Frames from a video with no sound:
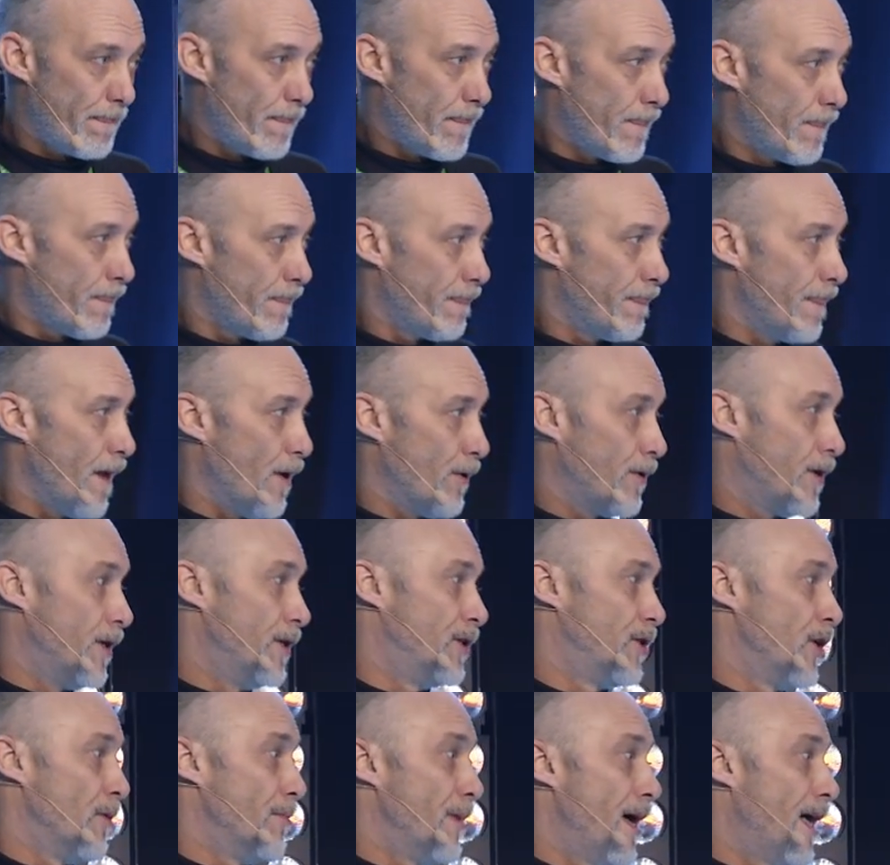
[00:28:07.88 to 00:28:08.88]
Now, could you
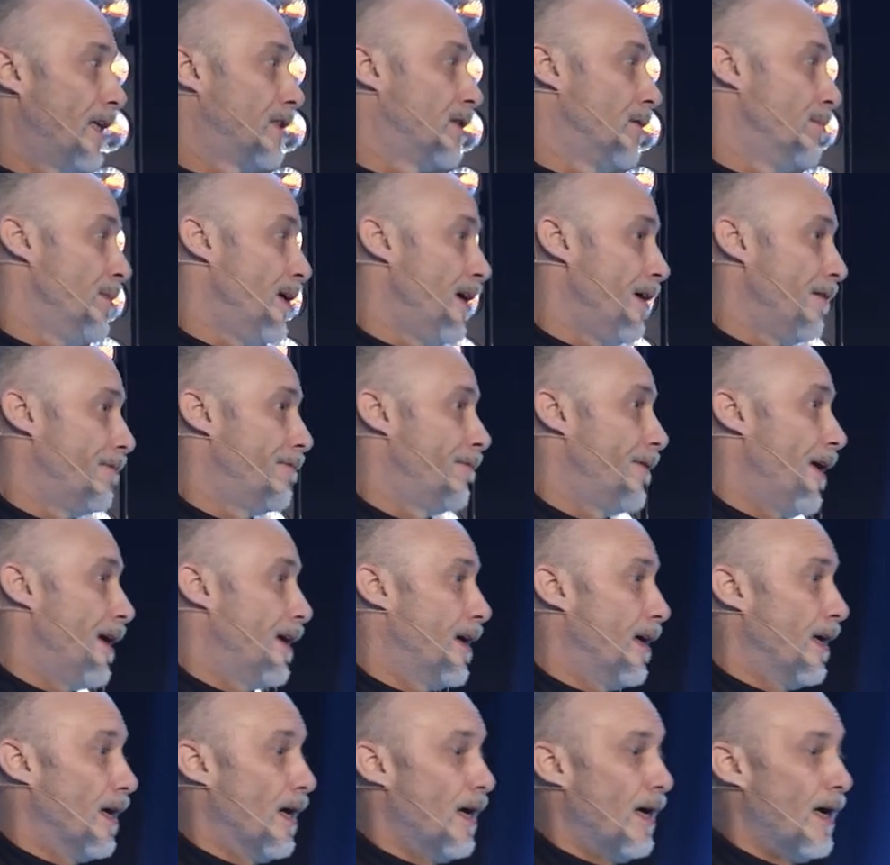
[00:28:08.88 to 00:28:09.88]
imagine me faking
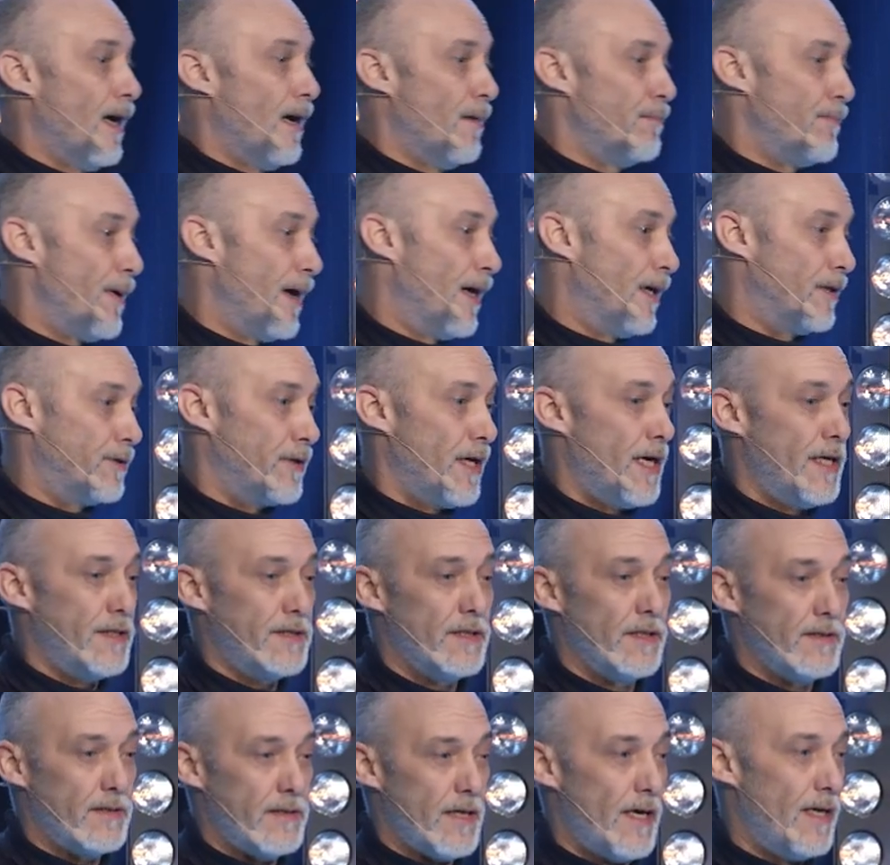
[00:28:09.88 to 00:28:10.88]
a penetration
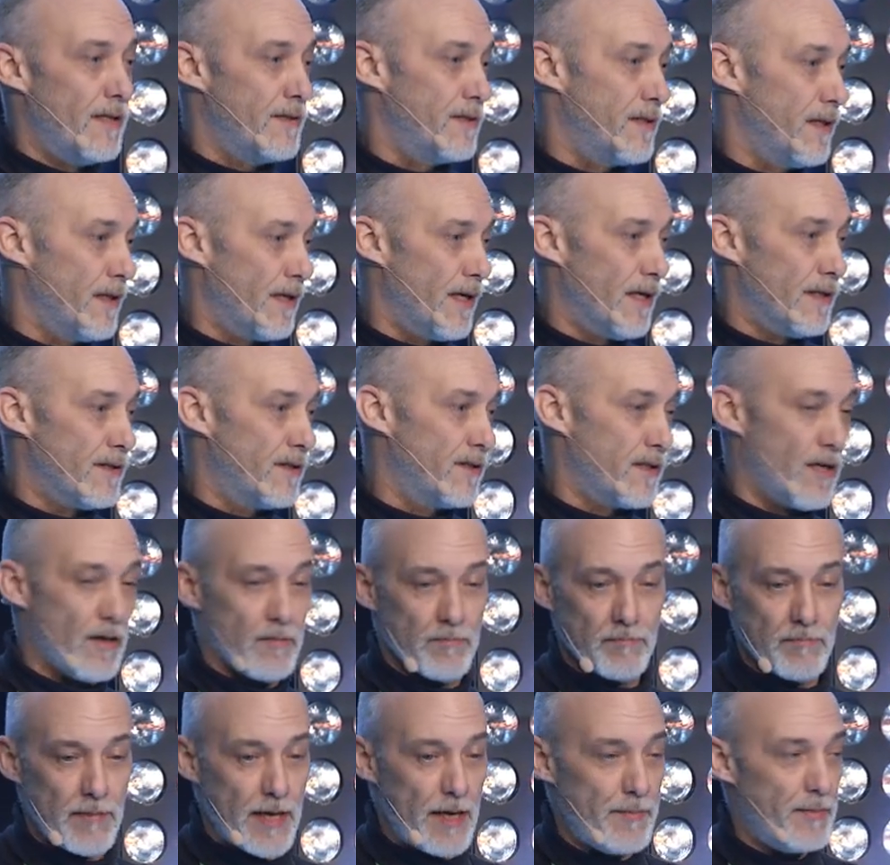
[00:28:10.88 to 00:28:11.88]
test against some
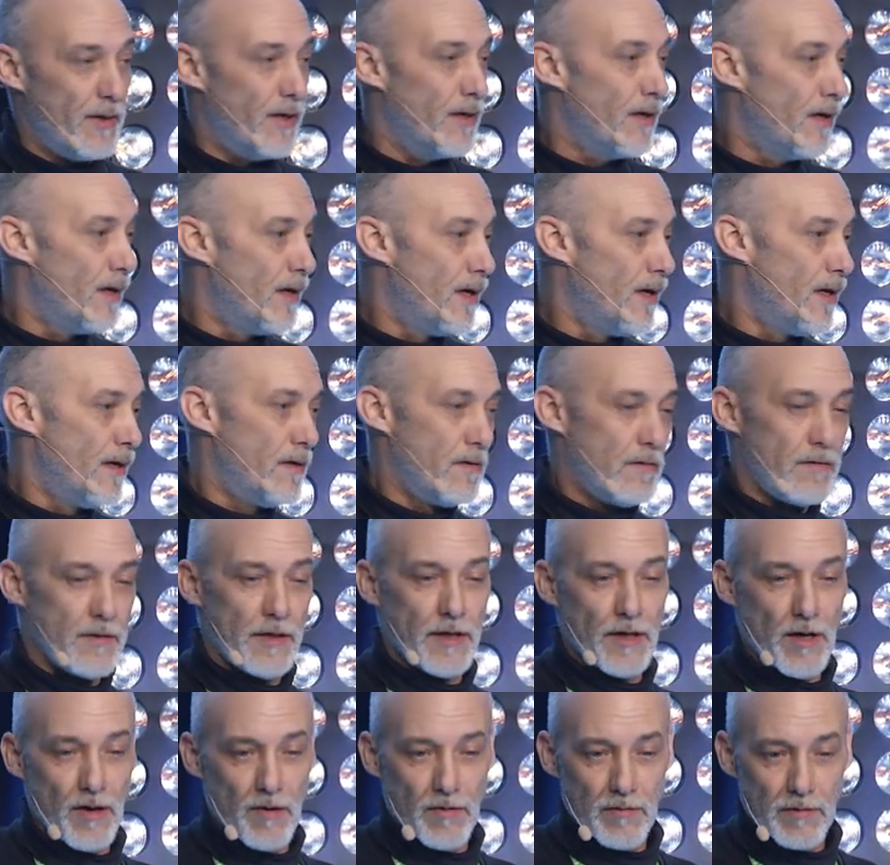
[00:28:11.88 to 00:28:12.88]
maybe, you
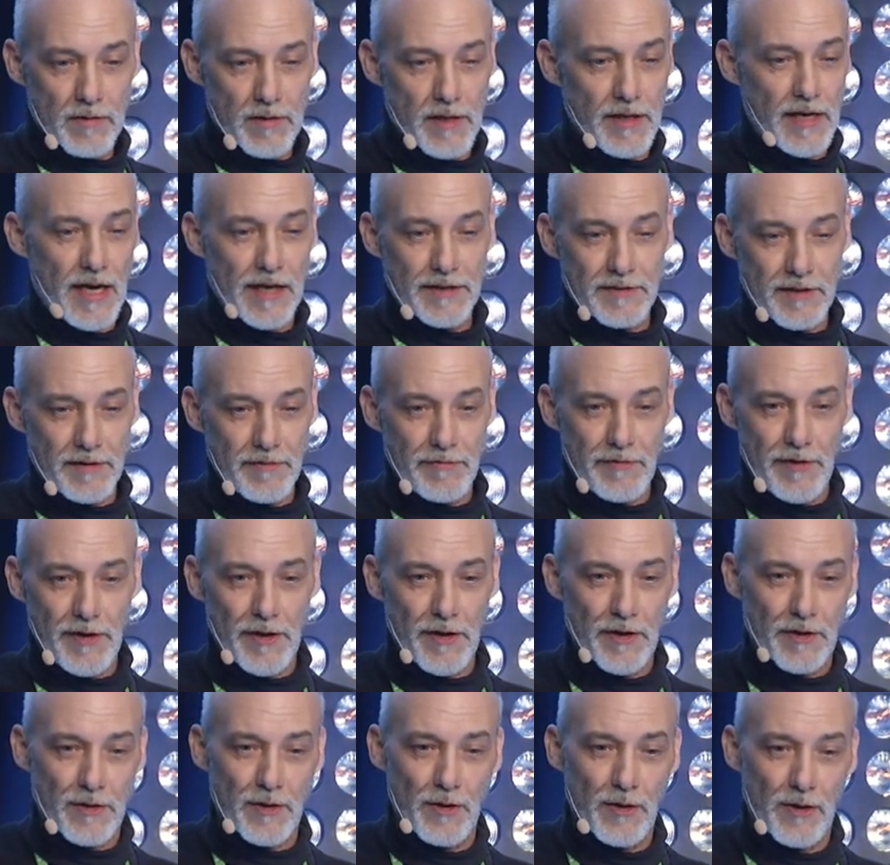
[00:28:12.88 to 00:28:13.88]
know, connected
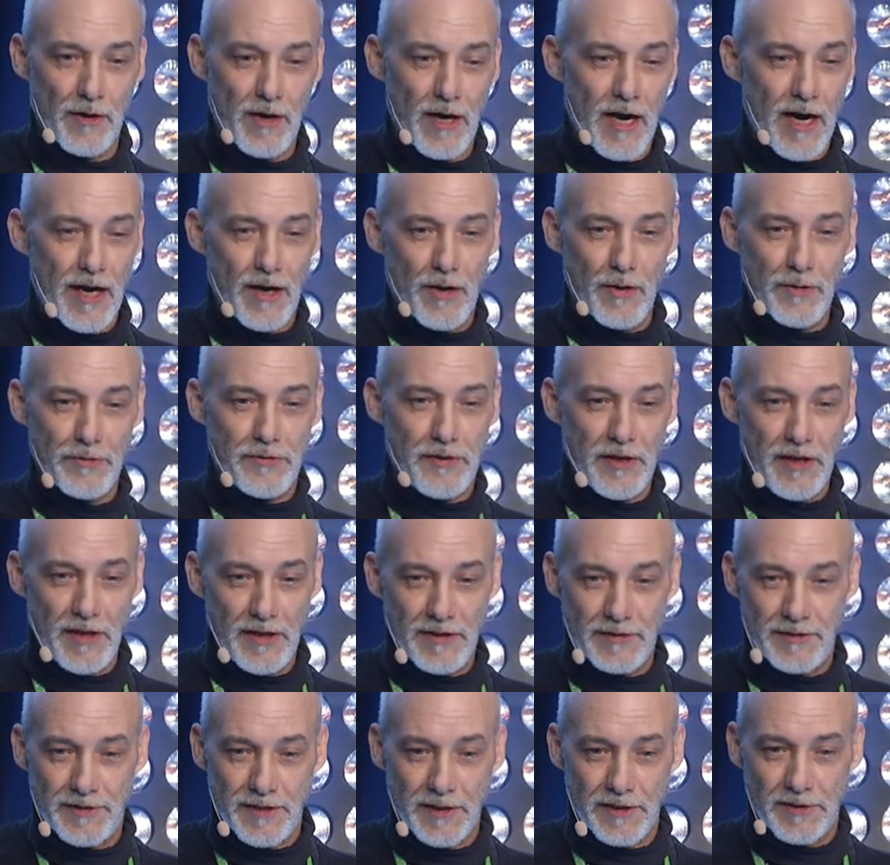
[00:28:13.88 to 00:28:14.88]
vehicle or IoT
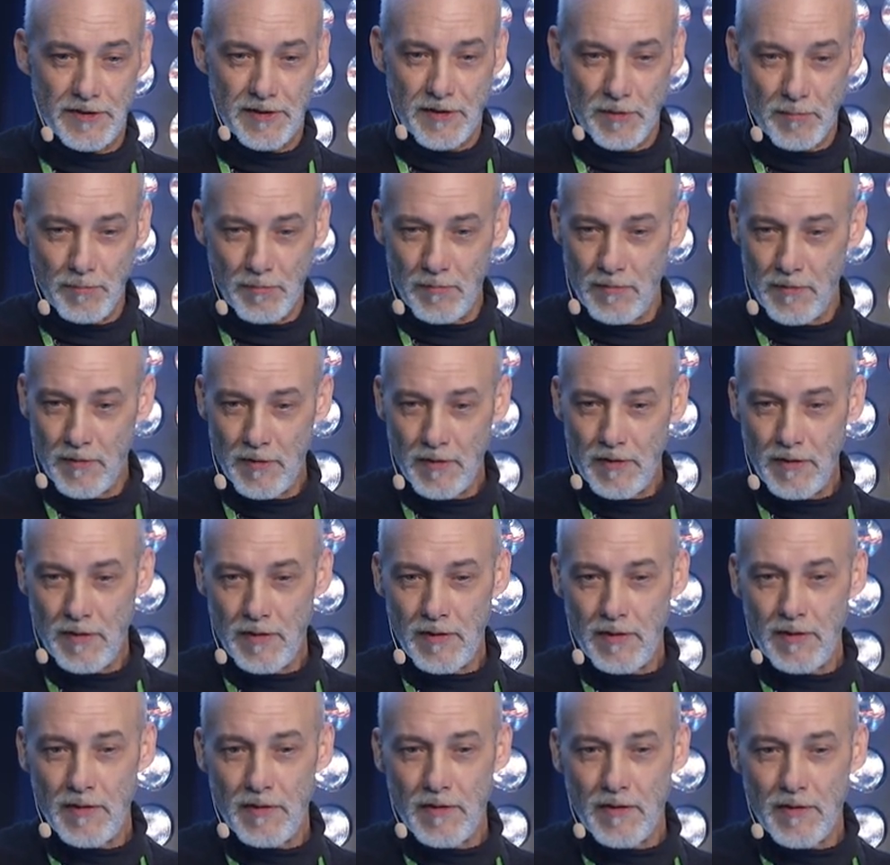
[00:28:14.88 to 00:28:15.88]
system,
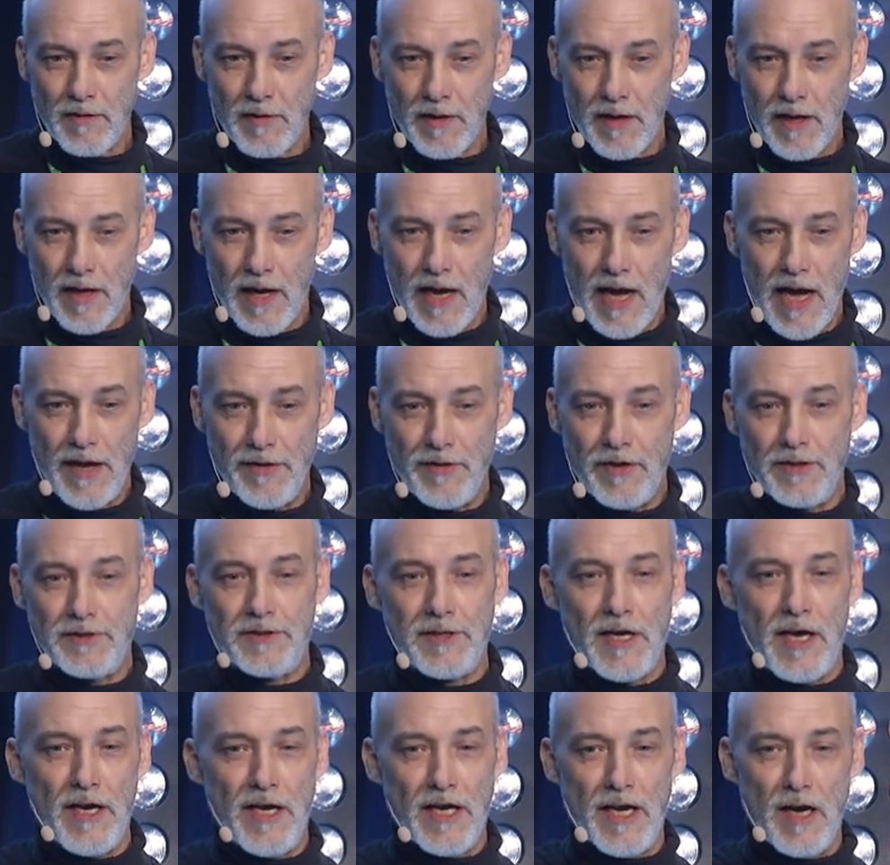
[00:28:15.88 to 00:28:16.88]
and they're
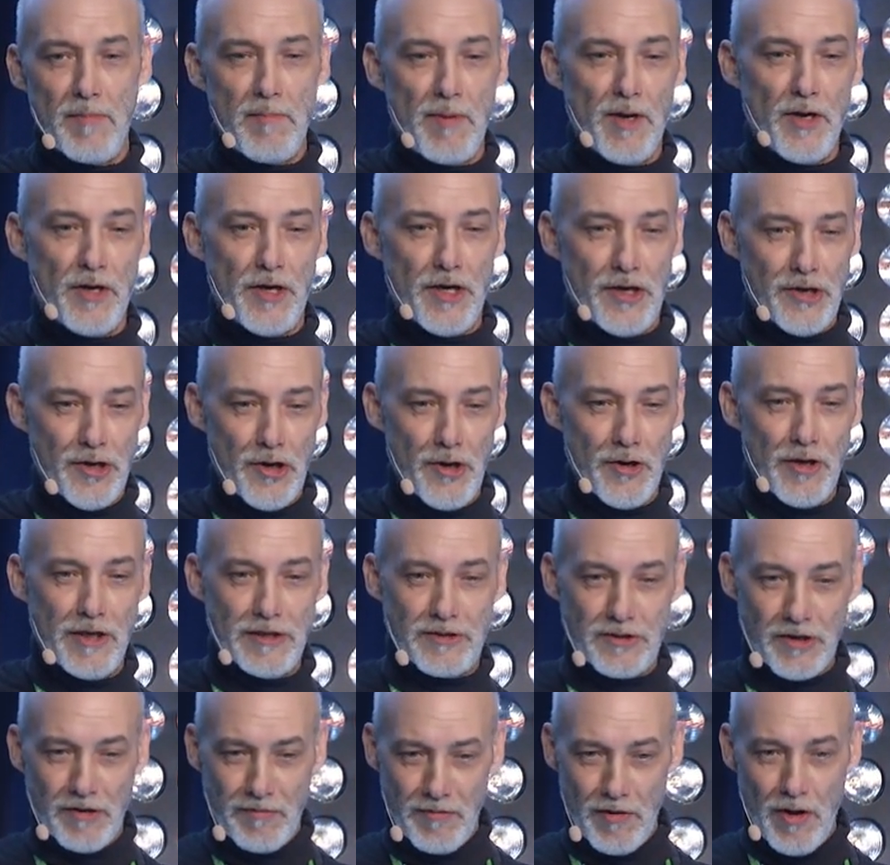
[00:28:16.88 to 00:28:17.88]
selling 1 million units
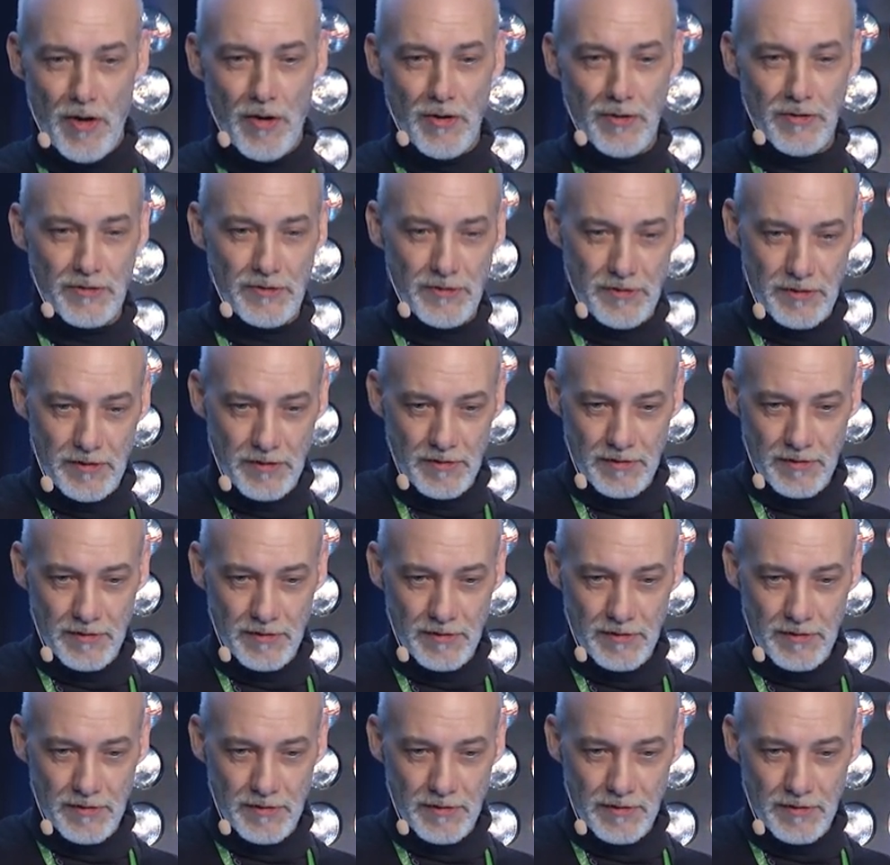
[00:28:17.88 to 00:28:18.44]
of those?